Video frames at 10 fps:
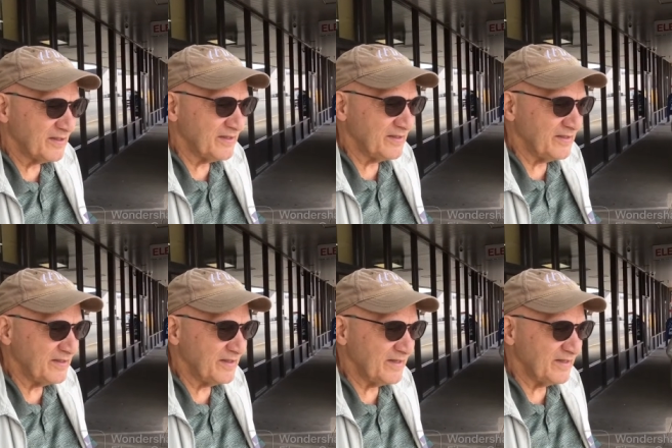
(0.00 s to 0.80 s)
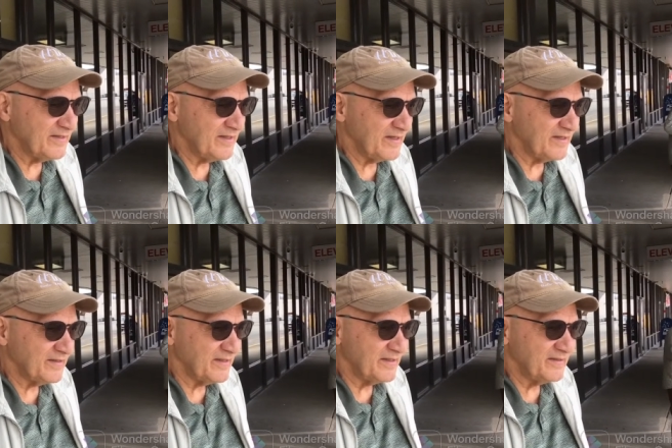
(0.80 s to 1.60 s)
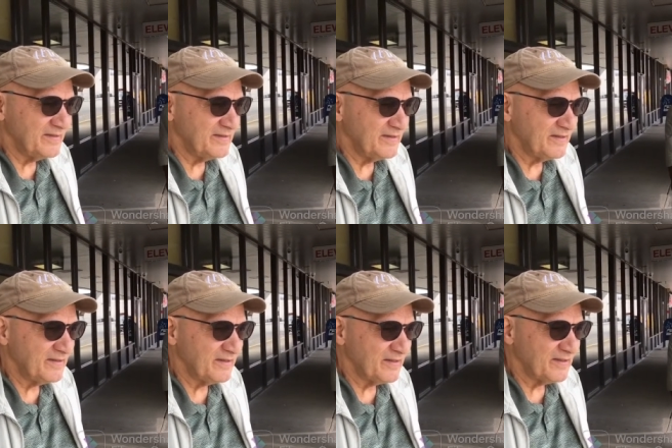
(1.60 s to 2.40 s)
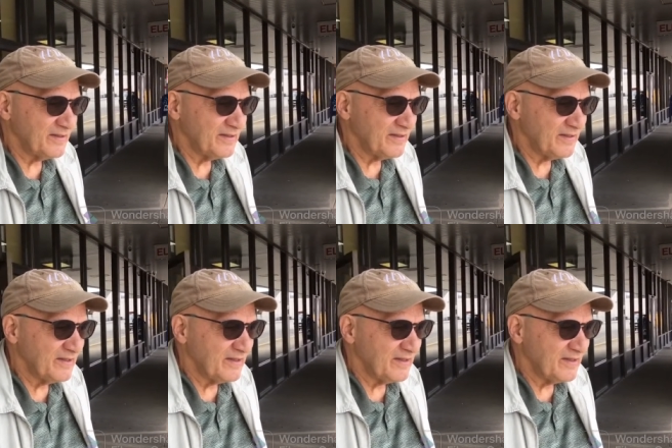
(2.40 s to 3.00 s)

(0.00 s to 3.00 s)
He's supposed to be yeah, a big deal. Yeah. Yeah. How's the acting, at least?